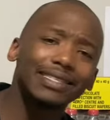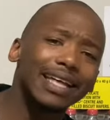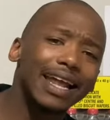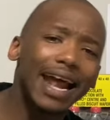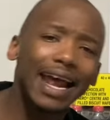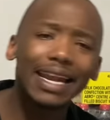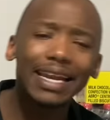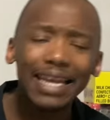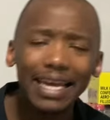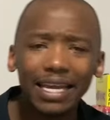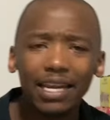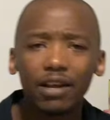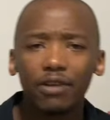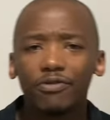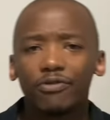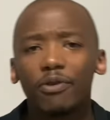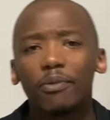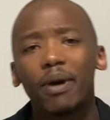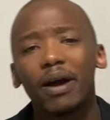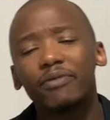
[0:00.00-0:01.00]
that I needed
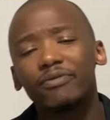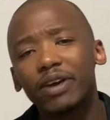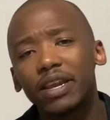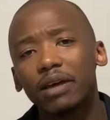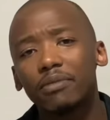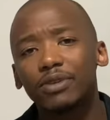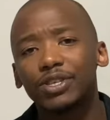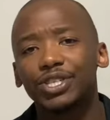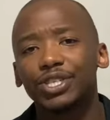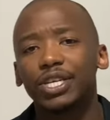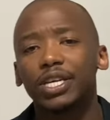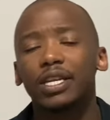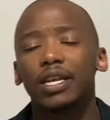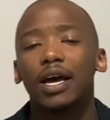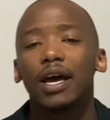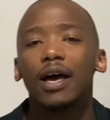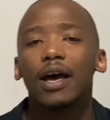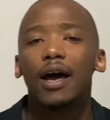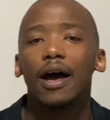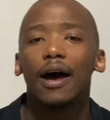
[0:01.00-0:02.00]
for my vending machine.
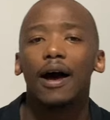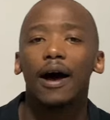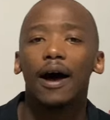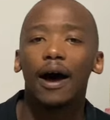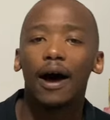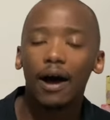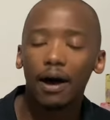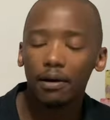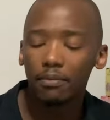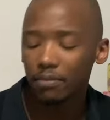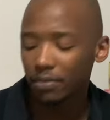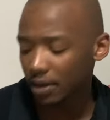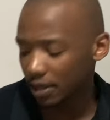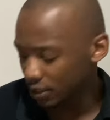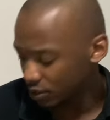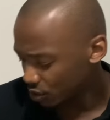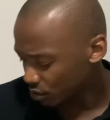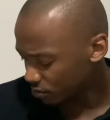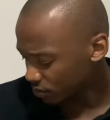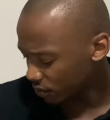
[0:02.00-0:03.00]
In
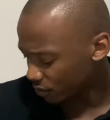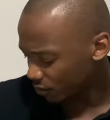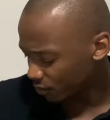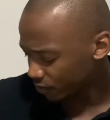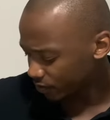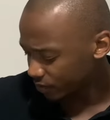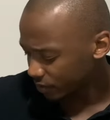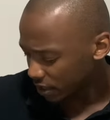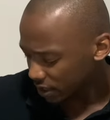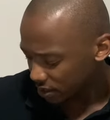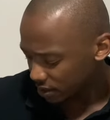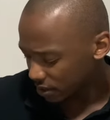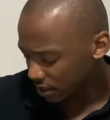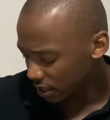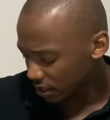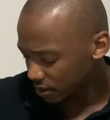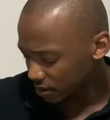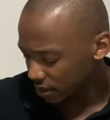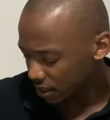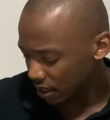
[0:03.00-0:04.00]
terms of these
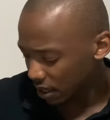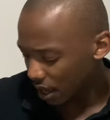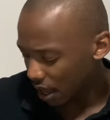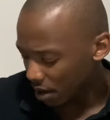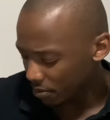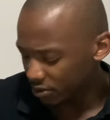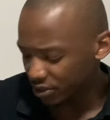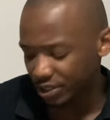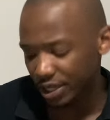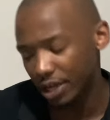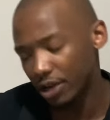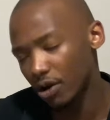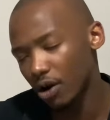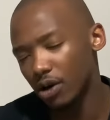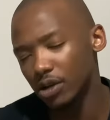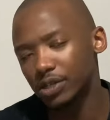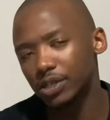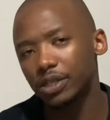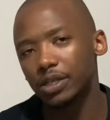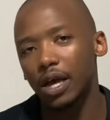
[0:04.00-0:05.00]
things and how much they
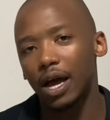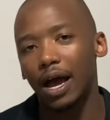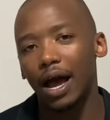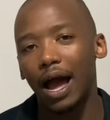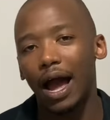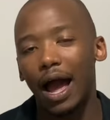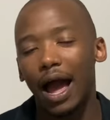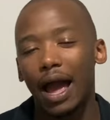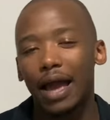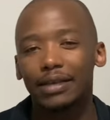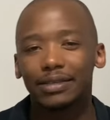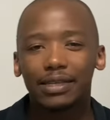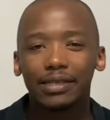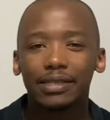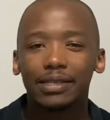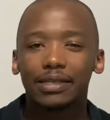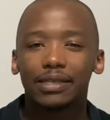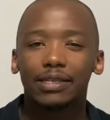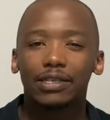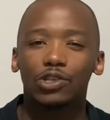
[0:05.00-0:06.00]
cost, since
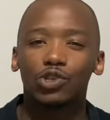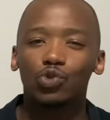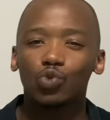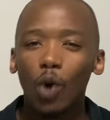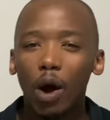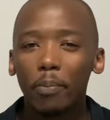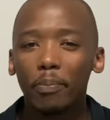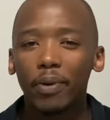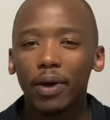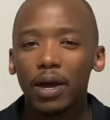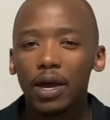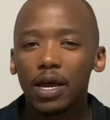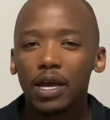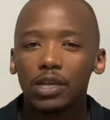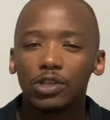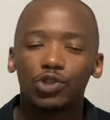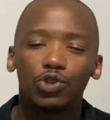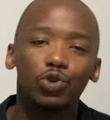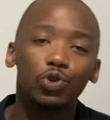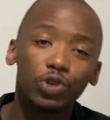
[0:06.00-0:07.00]
it's a swap,
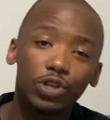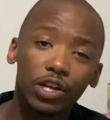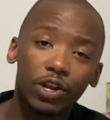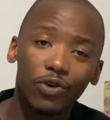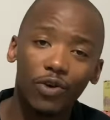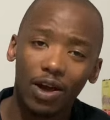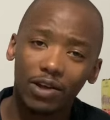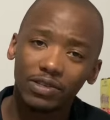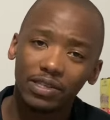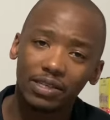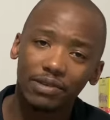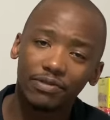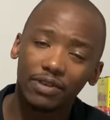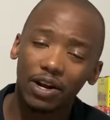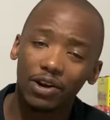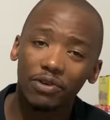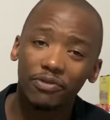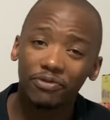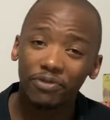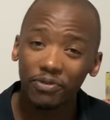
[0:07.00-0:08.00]
it's usually around
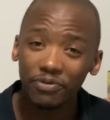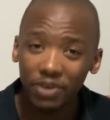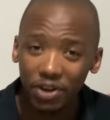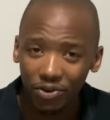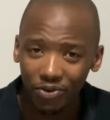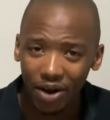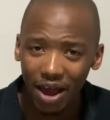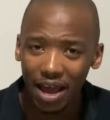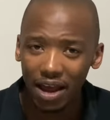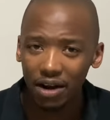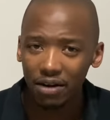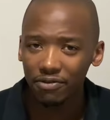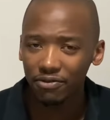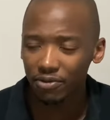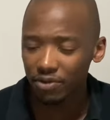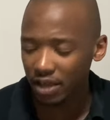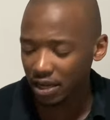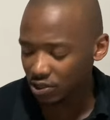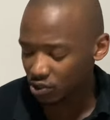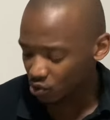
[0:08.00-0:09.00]
750 Rand for
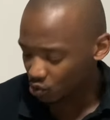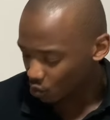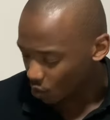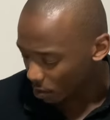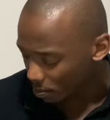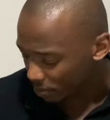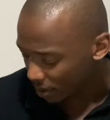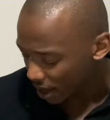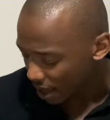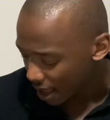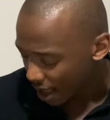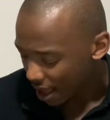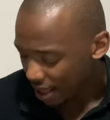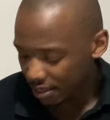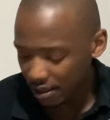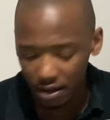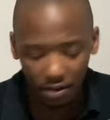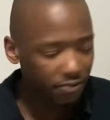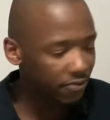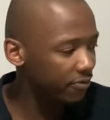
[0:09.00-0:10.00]
that swap. And
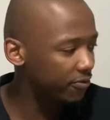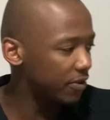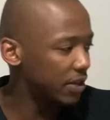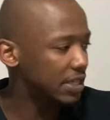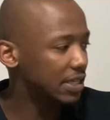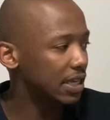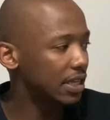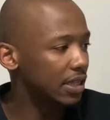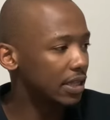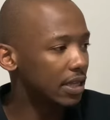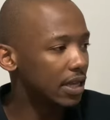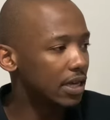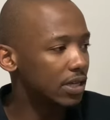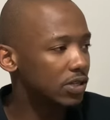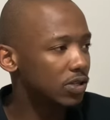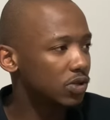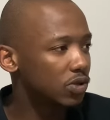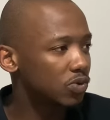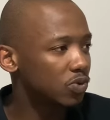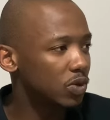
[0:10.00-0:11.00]
then fixing
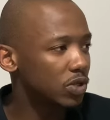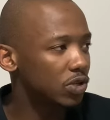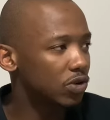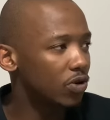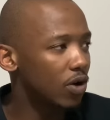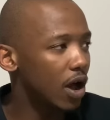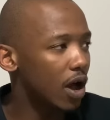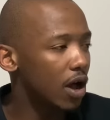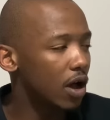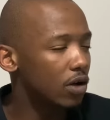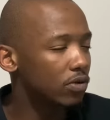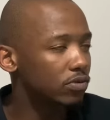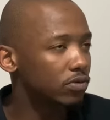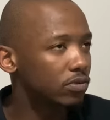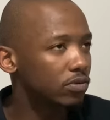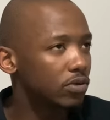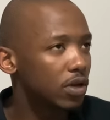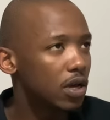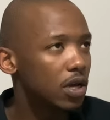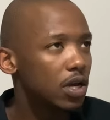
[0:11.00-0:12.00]
this was
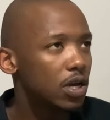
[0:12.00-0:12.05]
around